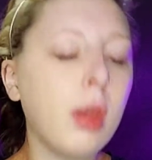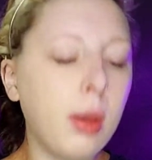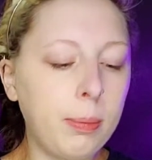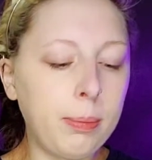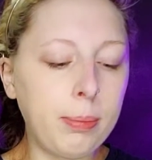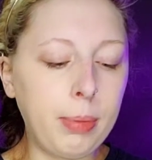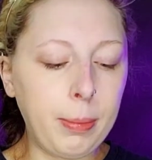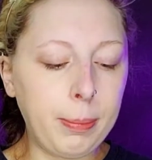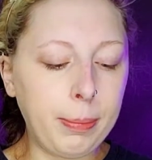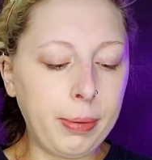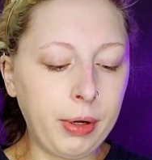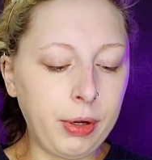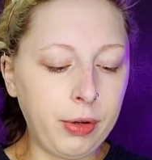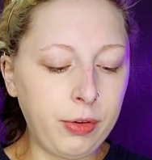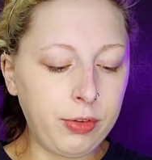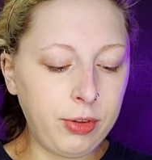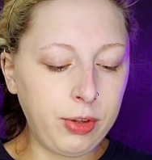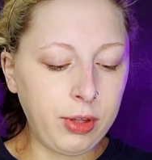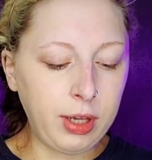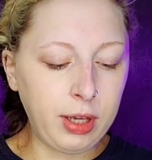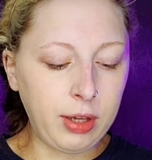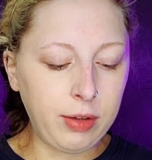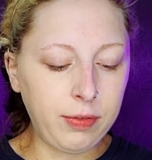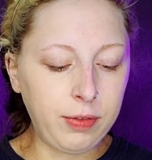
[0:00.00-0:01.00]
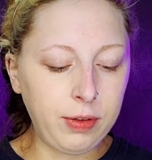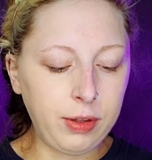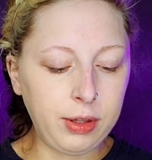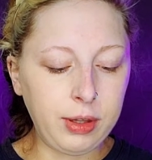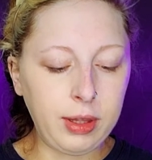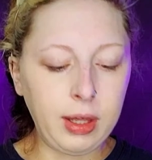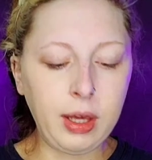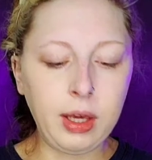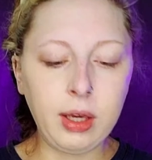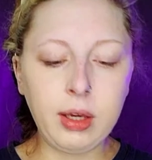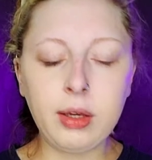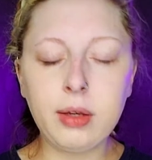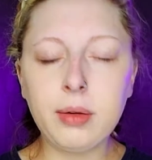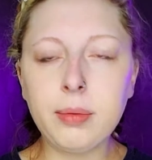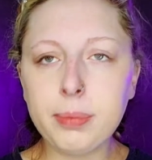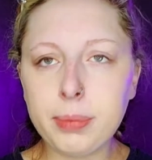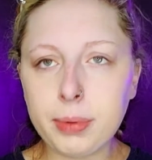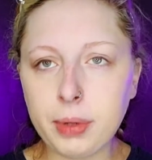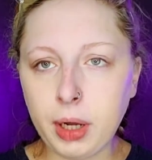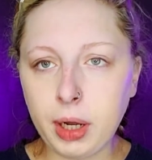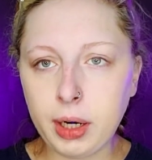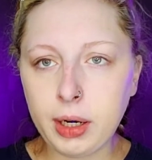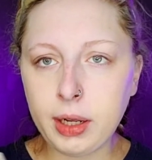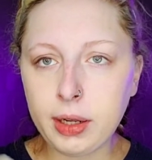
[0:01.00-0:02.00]
But personally, I feel like
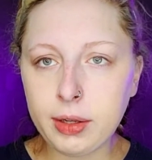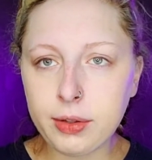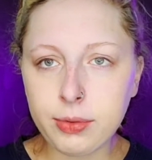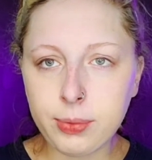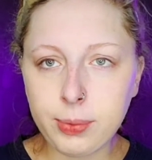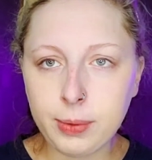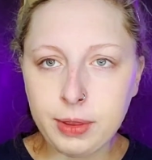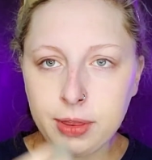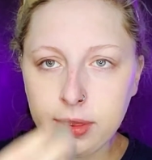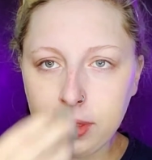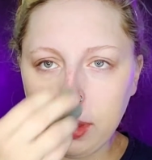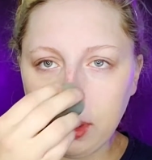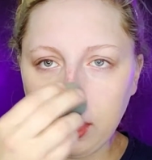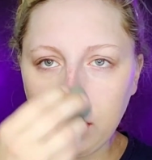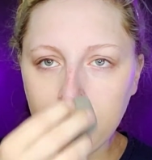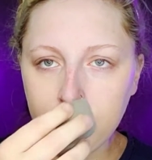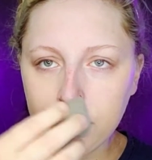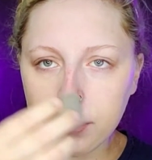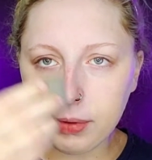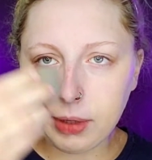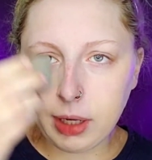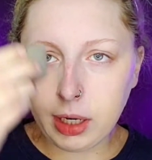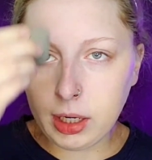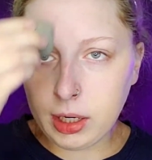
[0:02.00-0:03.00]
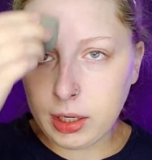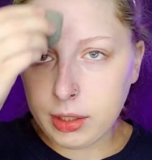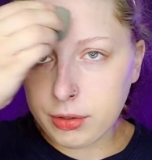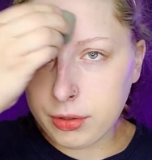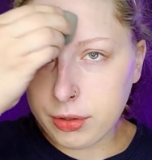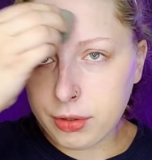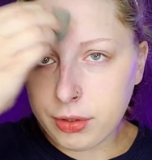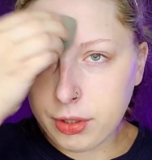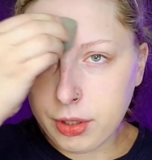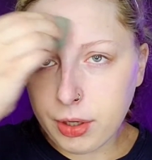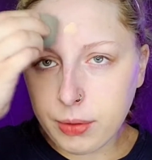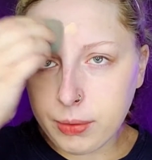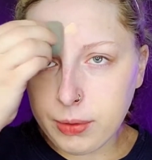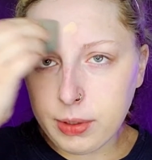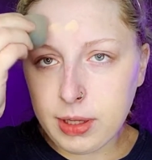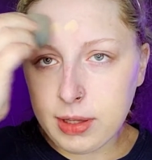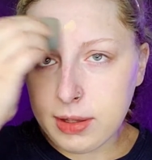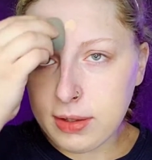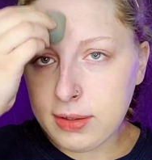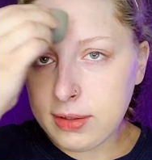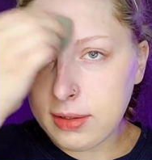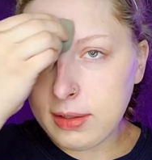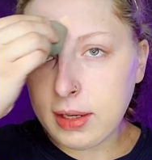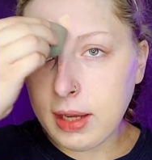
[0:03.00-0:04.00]
products with the red undertone
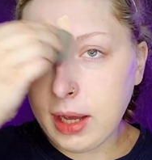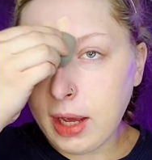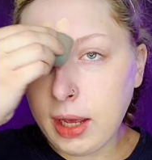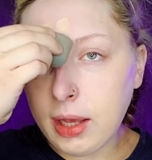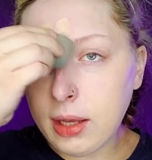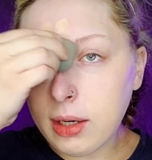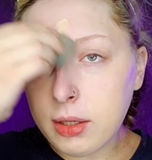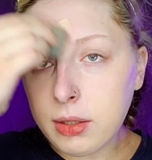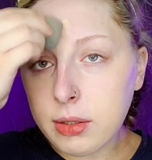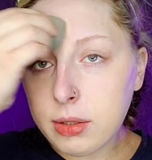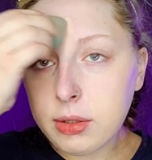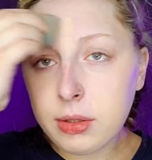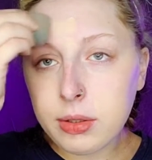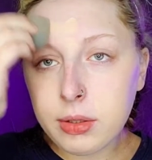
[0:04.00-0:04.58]
instead